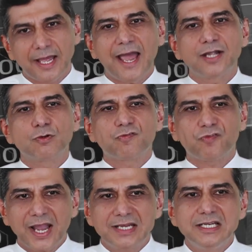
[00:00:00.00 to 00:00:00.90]
And to
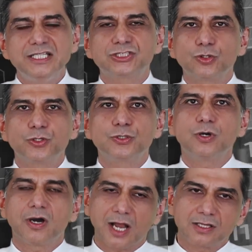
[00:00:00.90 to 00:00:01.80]
finally show
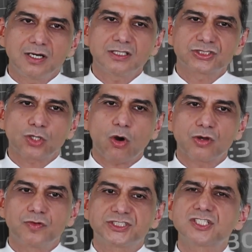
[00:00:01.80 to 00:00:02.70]
you another
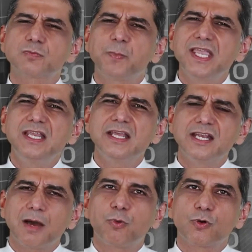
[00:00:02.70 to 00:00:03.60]
stock which has been in
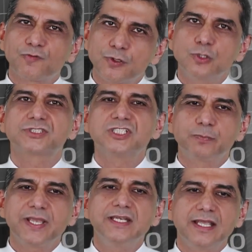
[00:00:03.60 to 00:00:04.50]
our portfolio since
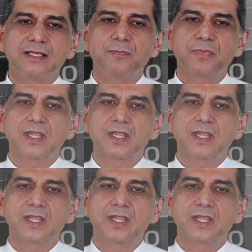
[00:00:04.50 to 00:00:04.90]
beginning